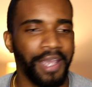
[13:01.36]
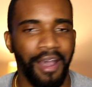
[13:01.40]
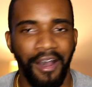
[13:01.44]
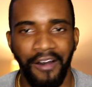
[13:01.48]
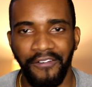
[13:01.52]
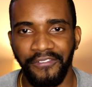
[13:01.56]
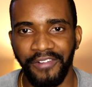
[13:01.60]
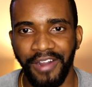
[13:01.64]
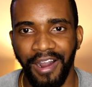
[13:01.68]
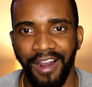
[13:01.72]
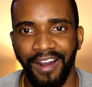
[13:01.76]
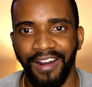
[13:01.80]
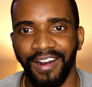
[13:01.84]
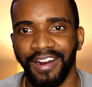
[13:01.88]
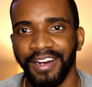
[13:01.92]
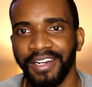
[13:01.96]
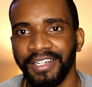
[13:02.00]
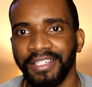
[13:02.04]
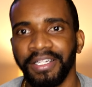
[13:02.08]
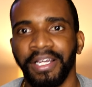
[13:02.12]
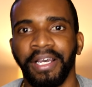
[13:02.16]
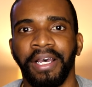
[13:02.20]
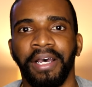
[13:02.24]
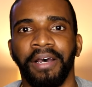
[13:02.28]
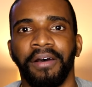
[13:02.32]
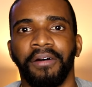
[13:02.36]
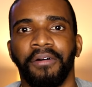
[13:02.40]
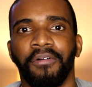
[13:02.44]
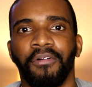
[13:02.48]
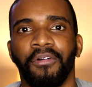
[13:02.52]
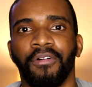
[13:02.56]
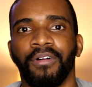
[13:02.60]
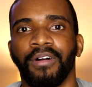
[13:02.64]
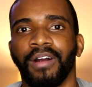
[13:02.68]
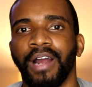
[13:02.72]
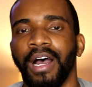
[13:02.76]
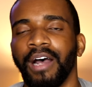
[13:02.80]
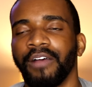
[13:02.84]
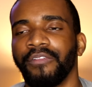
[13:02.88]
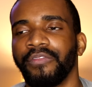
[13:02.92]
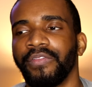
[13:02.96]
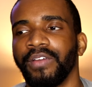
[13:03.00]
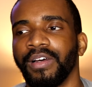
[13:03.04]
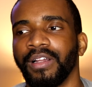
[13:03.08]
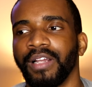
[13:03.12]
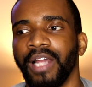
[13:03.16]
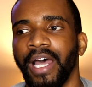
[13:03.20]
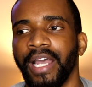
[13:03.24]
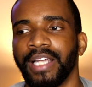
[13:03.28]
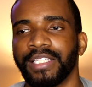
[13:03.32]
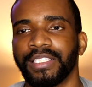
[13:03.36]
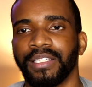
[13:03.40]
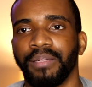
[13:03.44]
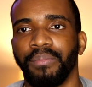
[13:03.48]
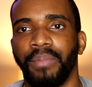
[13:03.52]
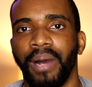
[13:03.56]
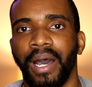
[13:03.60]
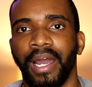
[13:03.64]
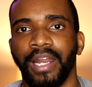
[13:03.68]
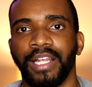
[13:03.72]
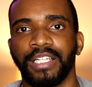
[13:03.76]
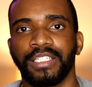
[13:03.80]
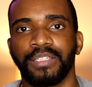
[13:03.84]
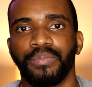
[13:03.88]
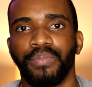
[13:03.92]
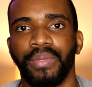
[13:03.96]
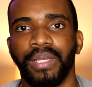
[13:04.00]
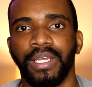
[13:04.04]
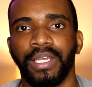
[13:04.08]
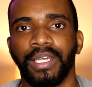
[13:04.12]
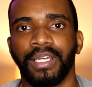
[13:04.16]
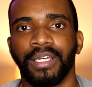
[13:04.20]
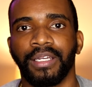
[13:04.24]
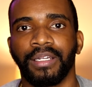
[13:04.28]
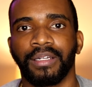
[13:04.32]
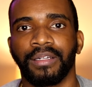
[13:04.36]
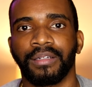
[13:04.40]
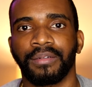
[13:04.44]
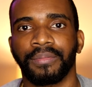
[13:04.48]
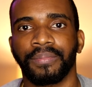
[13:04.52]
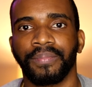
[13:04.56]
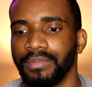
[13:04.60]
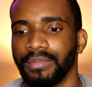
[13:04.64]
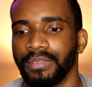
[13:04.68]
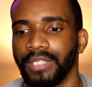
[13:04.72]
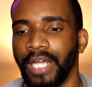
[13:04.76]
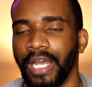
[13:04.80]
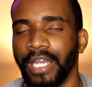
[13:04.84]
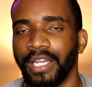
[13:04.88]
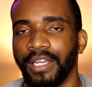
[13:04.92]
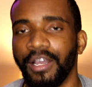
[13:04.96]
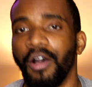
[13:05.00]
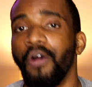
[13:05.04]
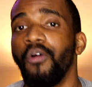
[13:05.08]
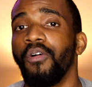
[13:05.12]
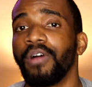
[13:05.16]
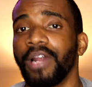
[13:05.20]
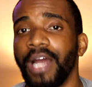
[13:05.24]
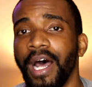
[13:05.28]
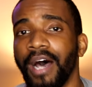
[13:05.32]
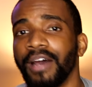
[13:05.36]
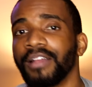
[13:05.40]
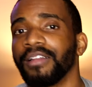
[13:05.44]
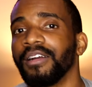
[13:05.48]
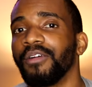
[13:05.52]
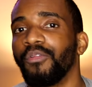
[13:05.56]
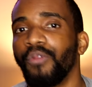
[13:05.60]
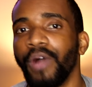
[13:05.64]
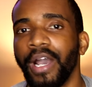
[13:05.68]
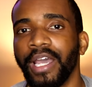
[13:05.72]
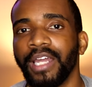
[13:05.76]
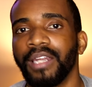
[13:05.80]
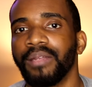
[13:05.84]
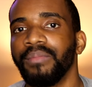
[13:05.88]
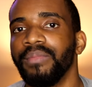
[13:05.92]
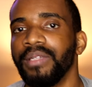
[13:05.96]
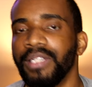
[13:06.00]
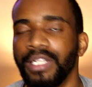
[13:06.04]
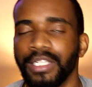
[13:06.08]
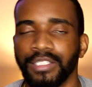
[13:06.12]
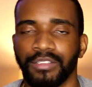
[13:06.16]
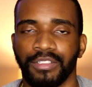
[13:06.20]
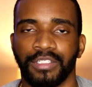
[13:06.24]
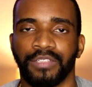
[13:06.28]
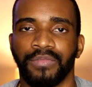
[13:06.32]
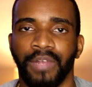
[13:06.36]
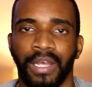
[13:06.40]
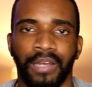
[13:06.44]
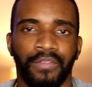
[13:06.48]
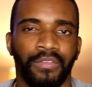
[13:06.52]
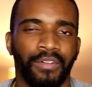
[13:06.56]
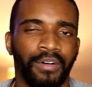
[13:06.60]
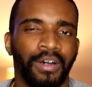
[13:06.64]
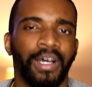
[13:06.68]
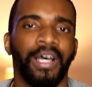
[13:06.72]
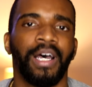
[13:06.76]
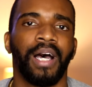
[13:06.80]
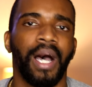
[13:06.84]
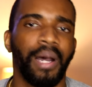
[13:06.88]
off guard or I feel like somebody's being like going out of their way to be disrespectful,